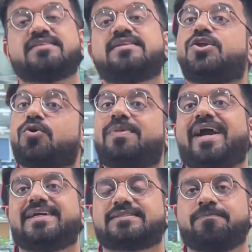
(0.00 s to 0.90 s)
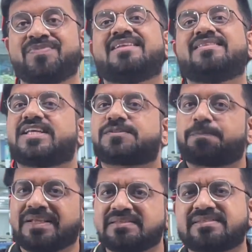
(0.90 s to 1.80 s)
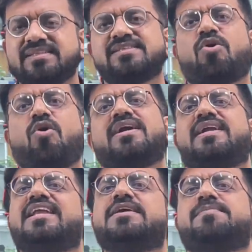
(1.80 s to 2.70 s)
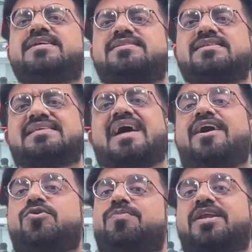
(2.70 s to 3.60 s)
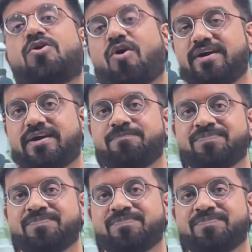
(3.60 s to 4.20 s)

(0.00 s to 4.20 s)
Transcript: the tube lights. The expenses on a daily basis are to be recorded.